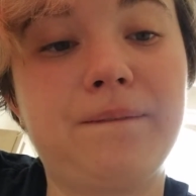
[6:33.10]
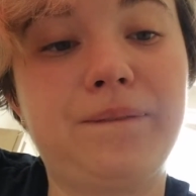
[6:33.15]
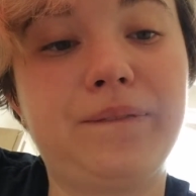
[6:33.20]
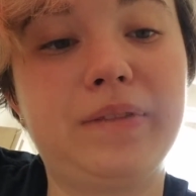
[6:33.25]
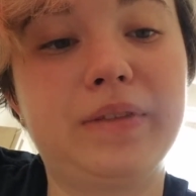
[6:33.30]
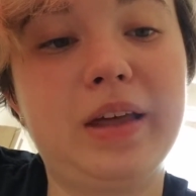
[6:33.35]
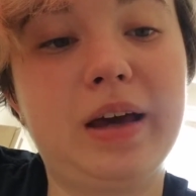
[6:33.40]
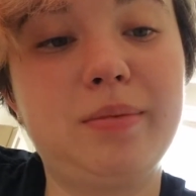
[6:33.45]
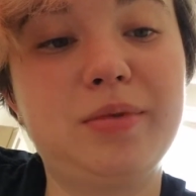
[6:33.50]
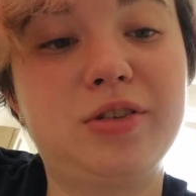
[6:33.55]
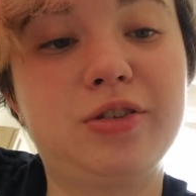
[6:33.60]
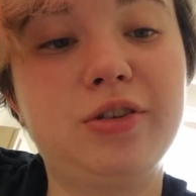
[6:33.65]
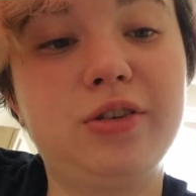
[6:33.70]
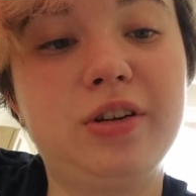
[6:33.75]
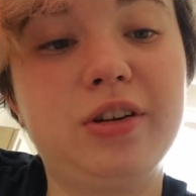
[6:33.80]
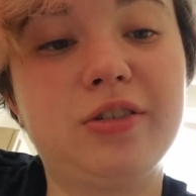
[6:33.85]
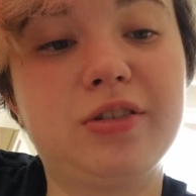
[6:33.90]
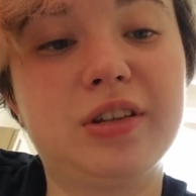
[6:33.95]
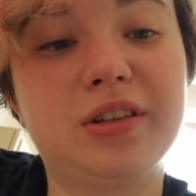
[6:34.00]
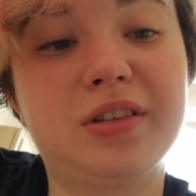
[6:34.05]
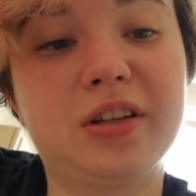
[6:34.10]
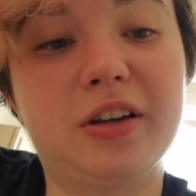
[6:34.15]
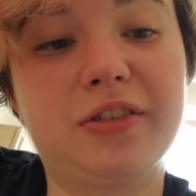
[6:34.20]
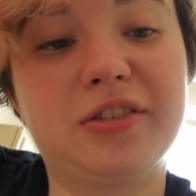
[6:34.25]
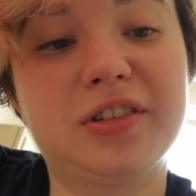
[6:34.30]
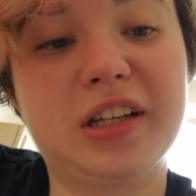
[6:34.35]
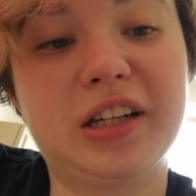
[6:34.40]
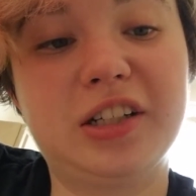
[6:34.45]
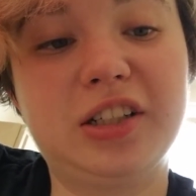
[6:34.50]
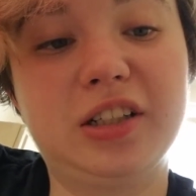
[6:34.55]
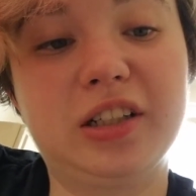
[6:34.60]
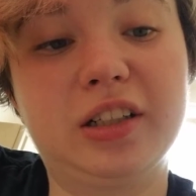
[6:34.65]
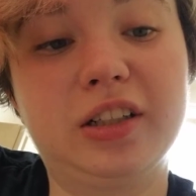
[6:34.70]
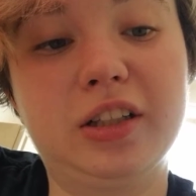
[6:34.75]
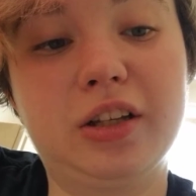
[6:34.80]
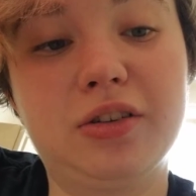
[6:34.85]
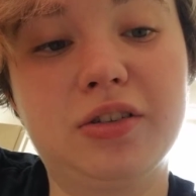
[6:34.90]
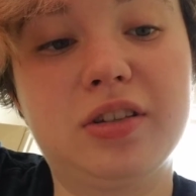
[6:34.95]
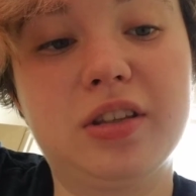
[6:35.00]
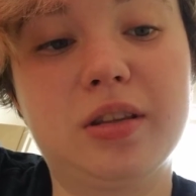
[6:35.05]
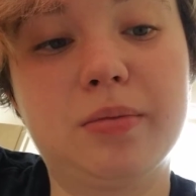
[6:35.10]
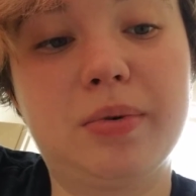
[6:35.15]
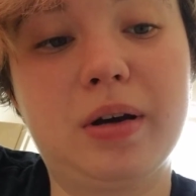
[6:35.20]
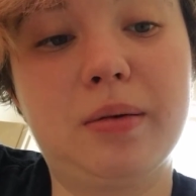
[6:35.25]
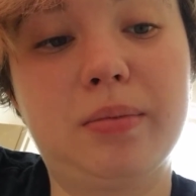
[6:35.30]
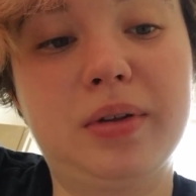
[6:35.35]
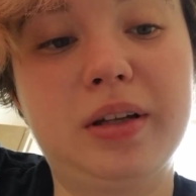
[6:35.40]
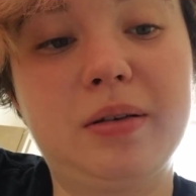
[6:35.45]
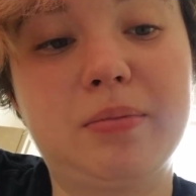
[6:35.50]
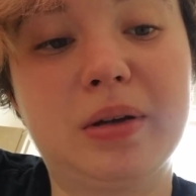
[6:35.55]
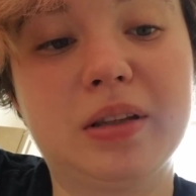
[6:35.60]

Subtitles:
The Abbey Studios itself is actually closed to the public,